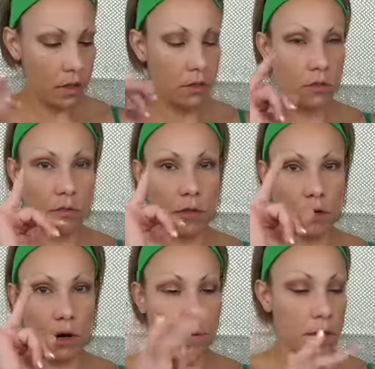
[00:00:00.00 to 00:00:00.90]
So I'm gonna
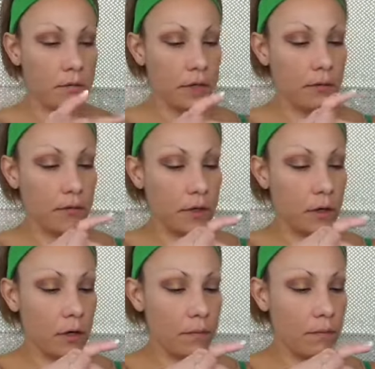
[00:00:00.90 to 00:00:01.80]
grab my ring
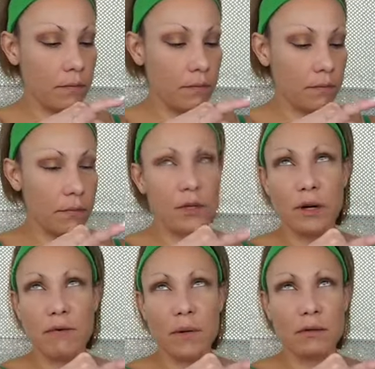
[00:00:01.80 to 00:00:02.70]
finger.
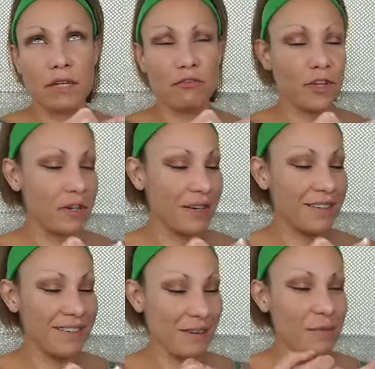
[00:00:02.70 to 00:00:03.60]

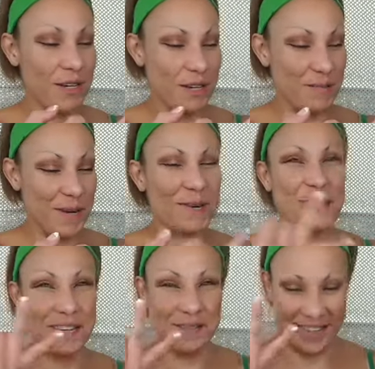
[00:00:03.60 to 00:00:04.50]
I'm gonna use my
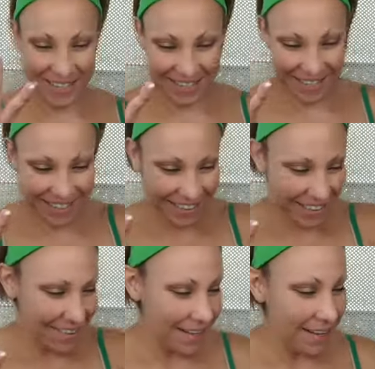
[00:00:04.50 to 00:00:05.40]
ring finger
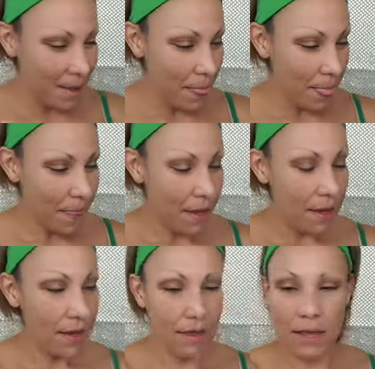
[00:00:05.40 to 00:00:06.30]

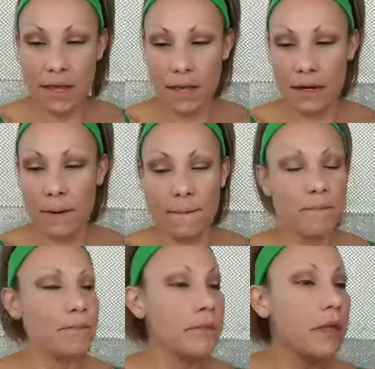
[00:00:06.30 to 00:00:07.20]
and then
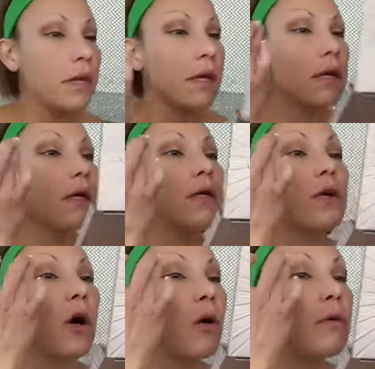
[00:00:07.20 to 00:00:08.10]

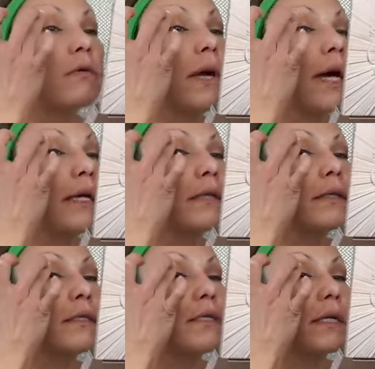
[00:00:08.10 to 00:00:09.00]
go right on the
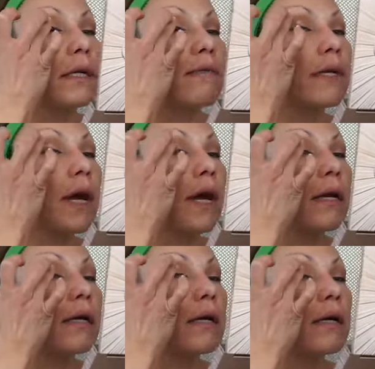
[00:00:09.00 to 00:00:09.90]
center of the
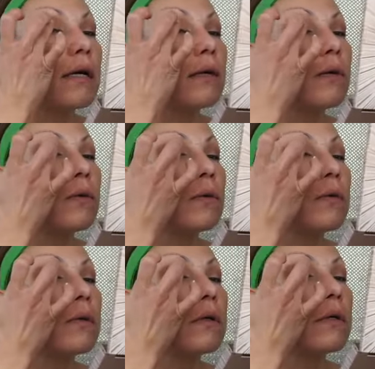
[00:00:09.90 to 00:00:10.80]
eye. Ooh,
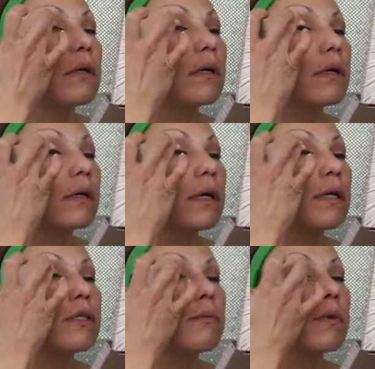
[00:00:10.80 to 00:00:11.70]

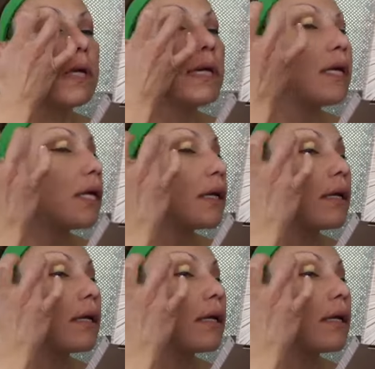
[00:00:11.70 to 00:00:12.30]
that's pretty.